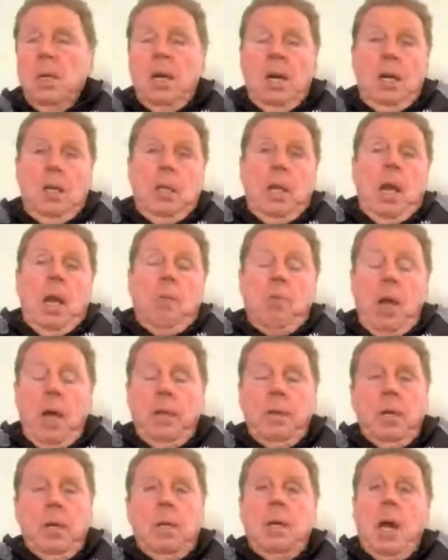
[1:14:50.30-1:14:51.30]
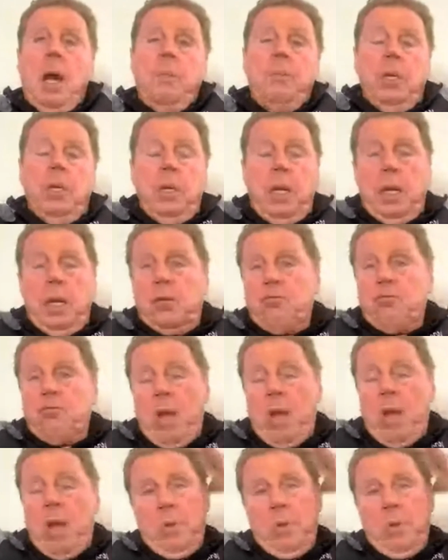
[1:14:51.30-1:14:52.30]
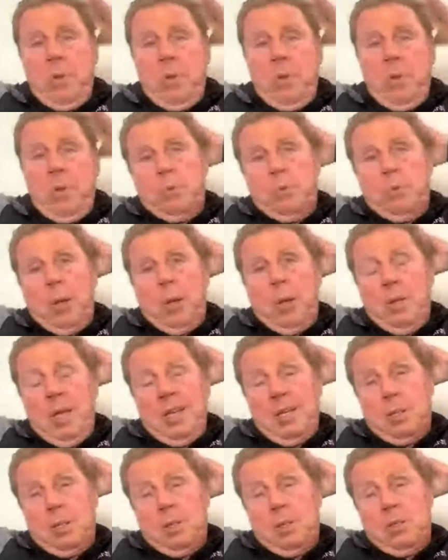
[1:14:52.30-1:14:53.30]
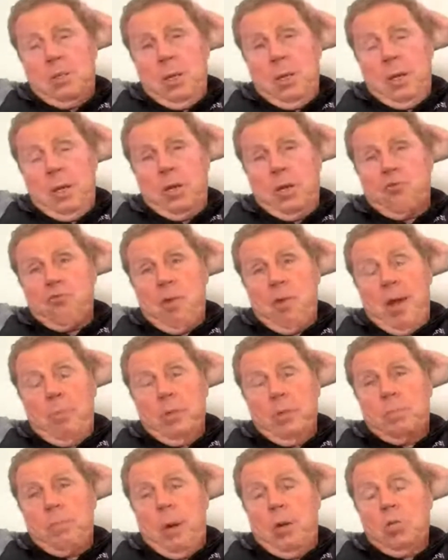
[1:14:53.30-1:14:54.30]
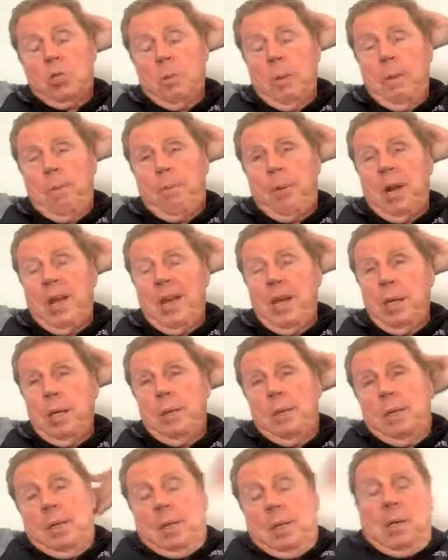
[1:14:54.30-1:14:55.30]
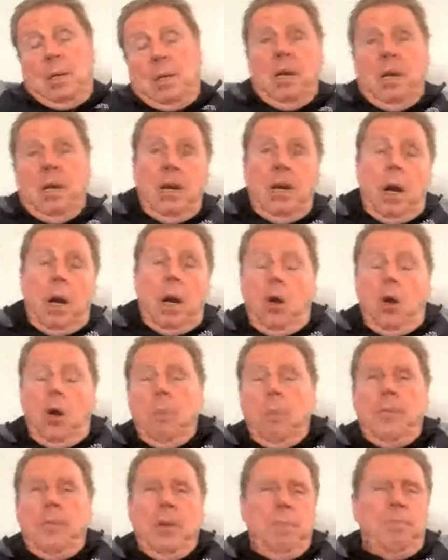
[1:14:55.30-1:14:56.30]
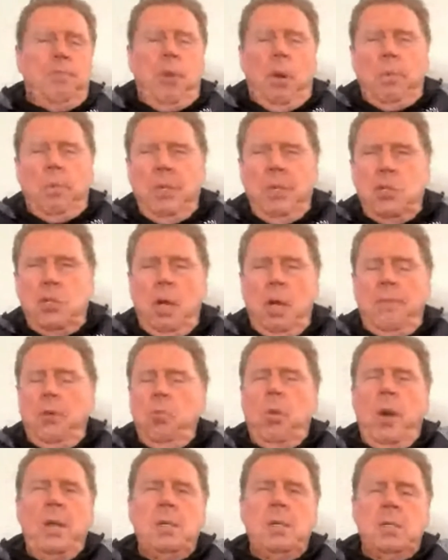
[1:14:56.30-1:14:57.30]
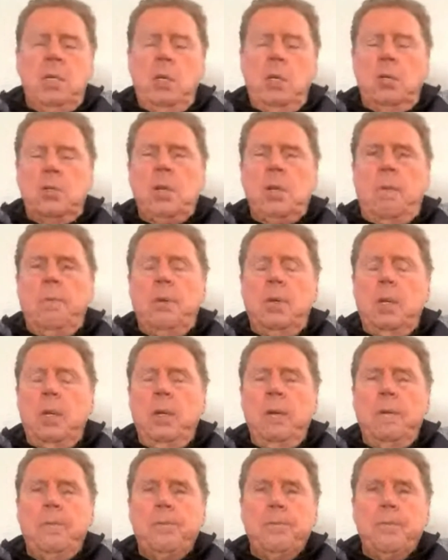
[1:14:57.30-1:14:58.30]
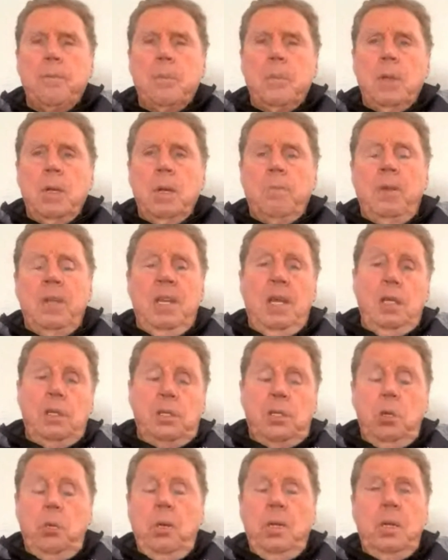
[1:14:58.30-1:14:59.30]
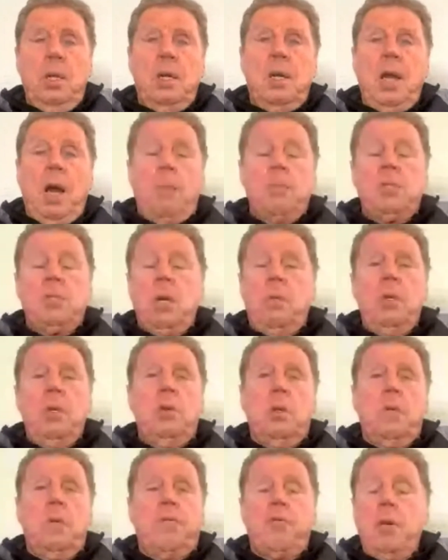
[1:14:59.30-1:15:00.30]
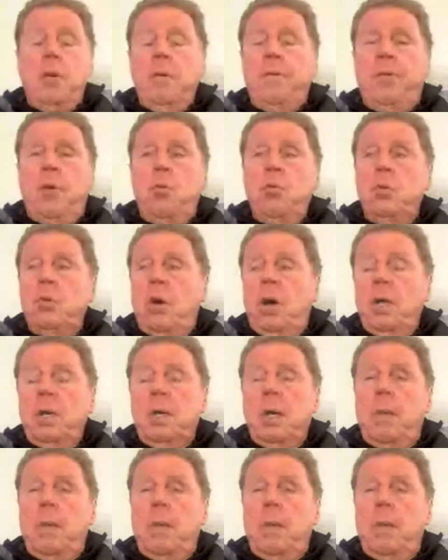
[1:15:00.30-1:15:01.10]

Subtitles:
and now we're out the cup. The next round we're supposed to be playing at home. I think probably Sheffield Wednesday or somebody, but they're still in the cup. So we've got a free fortnight